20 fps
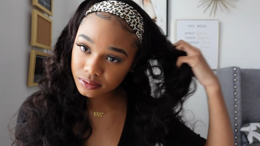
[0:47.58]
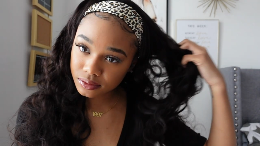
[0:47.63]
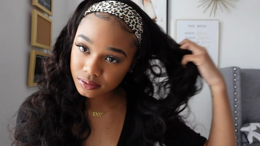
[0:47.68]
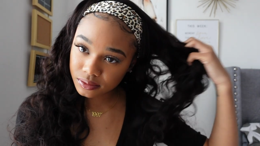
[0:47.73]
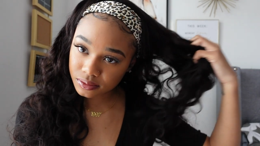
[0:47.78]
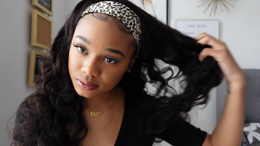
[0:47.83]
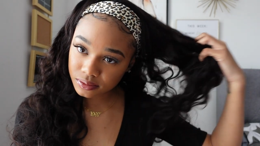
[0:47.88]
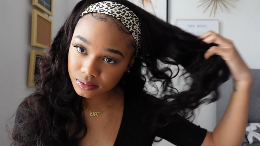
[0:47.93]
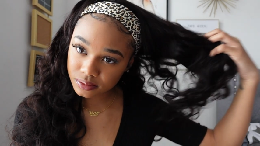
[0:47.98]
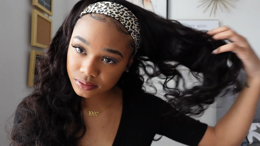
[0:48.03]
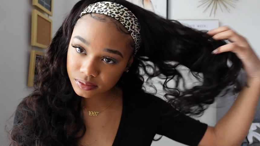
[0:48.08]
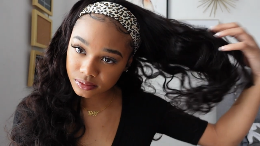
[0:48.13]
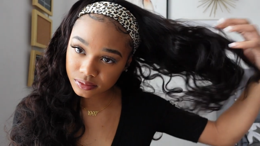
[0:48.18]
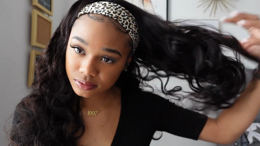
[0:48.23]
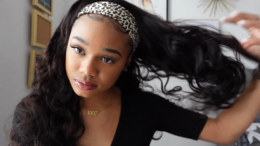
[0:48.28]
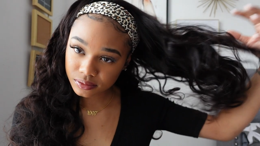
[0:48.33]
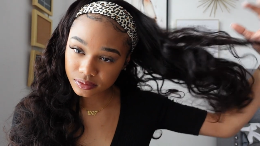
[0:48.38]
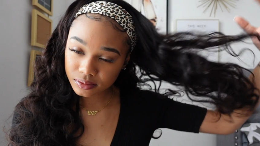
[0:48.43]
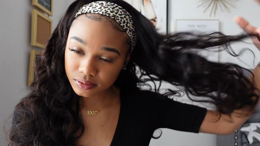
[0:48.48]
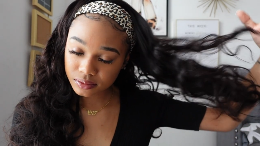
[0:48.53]

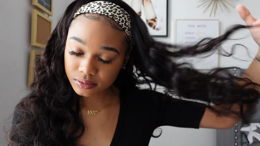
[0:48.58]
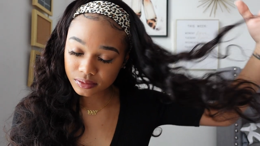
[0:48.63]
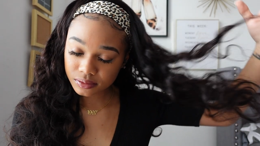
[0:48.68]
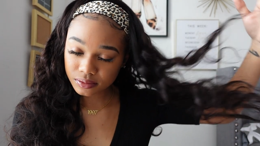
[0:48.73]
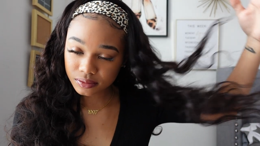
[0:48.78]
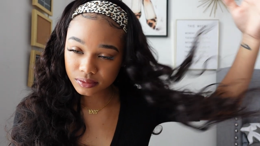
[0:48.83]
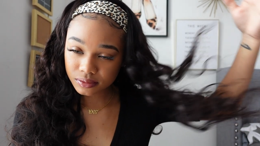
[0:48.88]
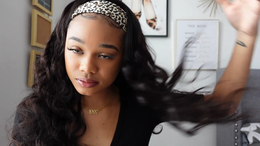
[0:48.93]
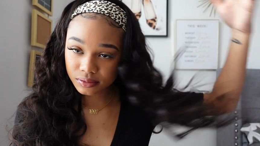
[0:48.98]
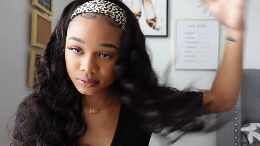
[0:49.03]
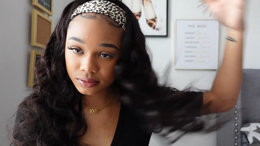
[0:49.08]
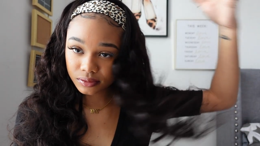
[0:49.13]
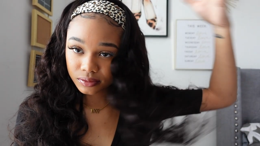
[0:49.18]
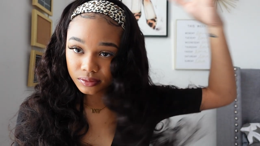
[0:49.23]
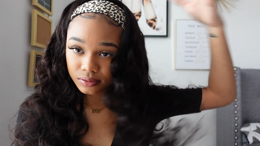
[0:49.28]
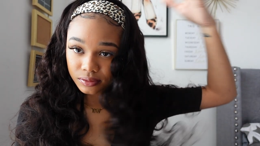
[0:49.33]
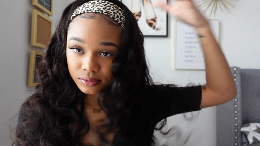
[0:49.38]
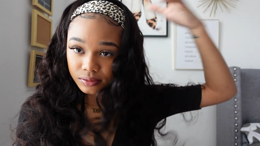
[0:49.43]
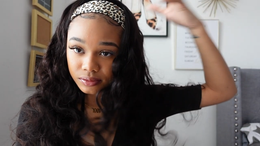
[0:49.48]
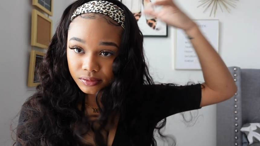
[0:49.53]

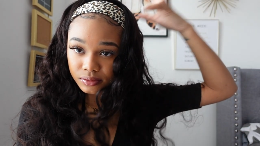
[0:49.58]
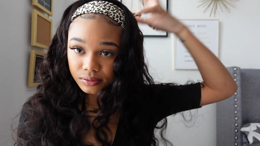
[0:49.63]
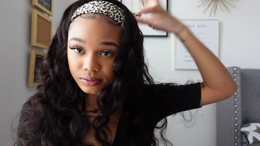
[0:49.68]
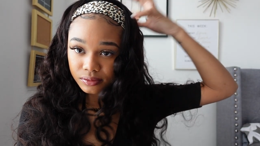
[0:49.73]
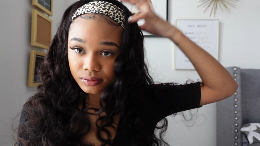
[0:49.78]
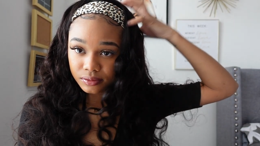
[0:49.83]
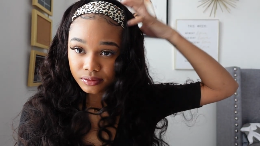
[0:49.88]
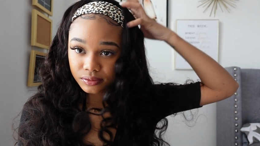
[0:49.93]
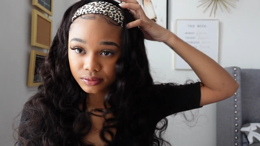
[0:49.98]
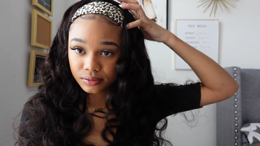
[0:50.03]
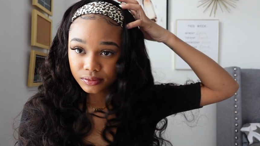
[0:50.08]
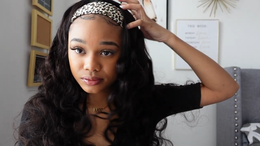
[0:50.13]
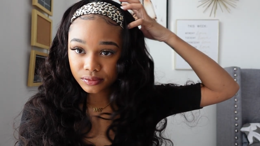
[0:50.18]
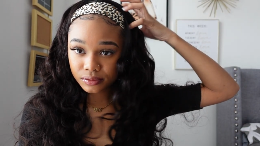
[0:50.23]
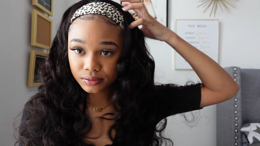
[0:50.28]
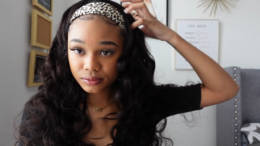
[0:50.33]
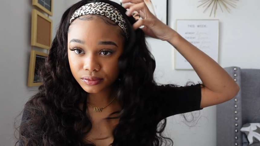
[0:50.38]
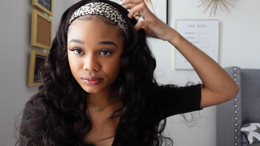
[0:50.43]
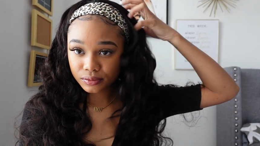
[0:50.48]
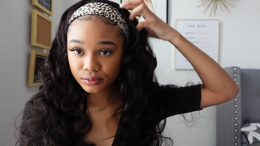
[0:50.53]

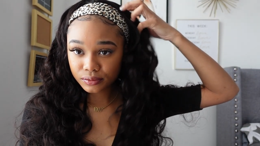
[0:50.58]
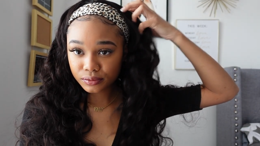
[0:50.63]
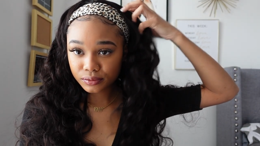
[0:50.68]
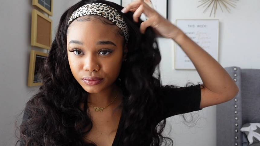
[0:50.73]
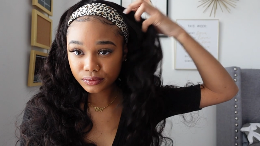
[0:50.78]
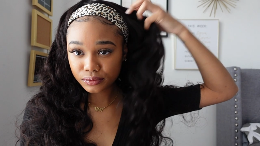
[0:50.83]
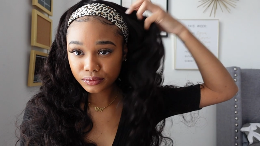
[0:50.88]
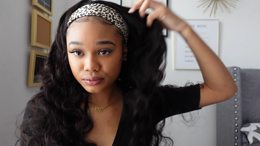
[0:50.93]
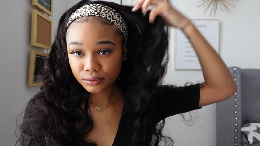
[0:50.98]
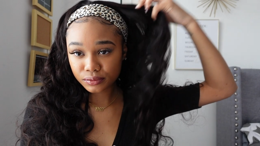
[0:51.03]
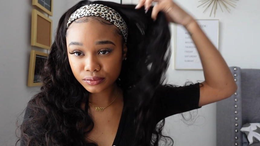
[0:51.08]
(no one is talking)